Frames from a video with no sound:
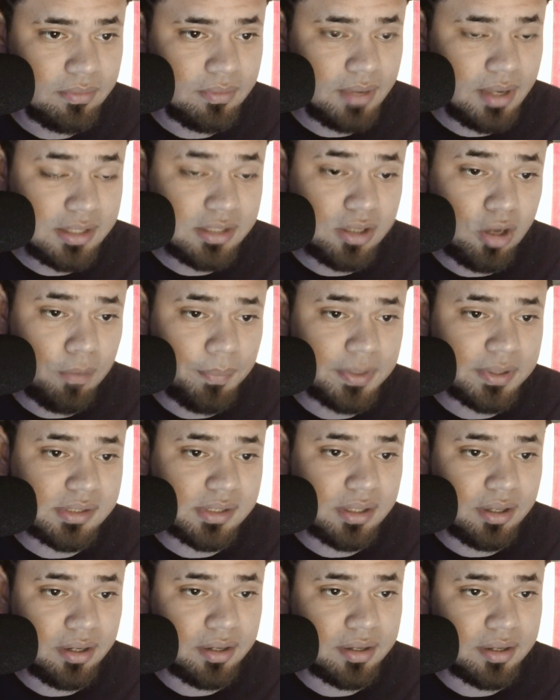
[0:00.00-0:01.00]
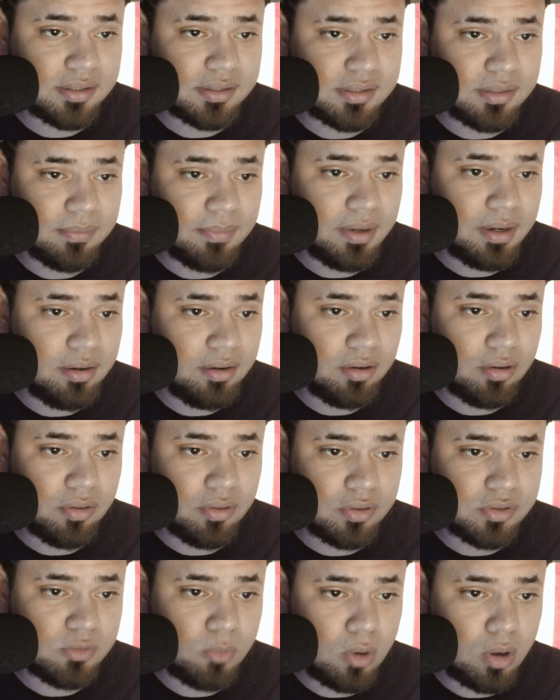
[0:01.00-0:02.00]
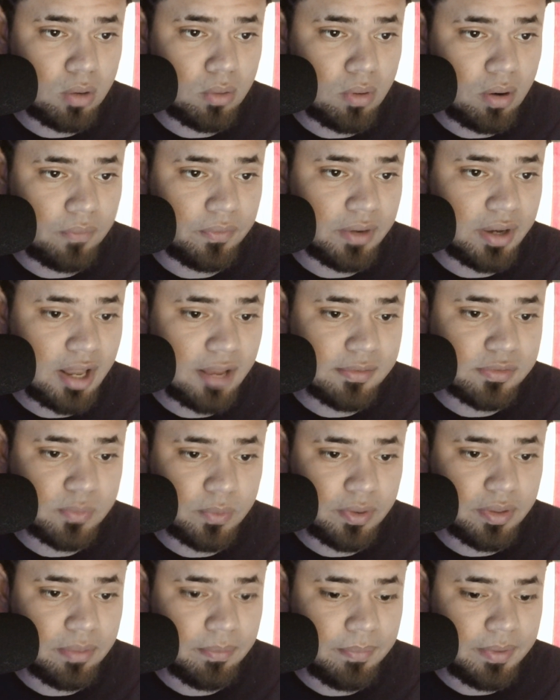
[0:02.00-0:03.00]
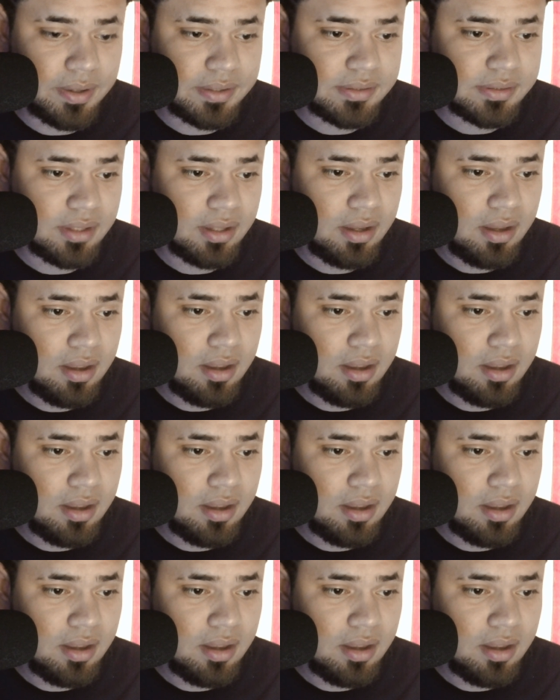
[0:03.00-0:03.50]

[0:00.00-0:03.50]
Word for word: Let's hope it's good, because to me, you know, those Modern Warfare games were the best.